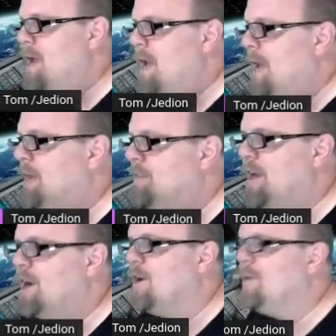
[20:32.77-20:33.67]
And
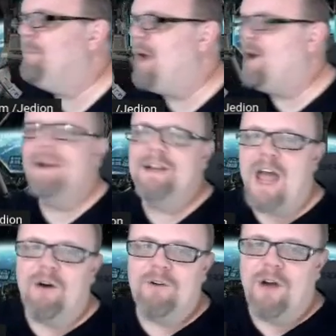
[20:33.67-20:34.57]
they're bearing
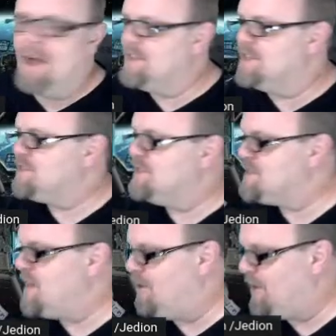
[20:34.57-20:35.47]
down on this
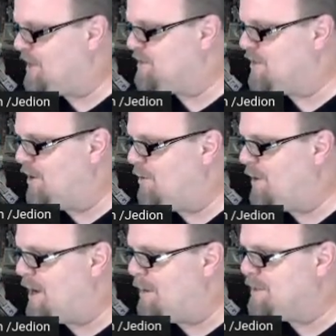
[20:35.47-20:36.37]
Yazarian.
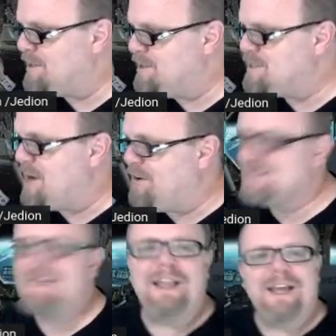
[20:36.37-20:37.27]
So, but the
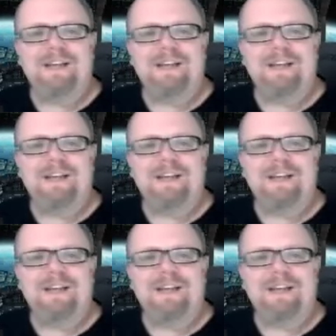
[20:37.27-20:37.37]
Yazarian's got like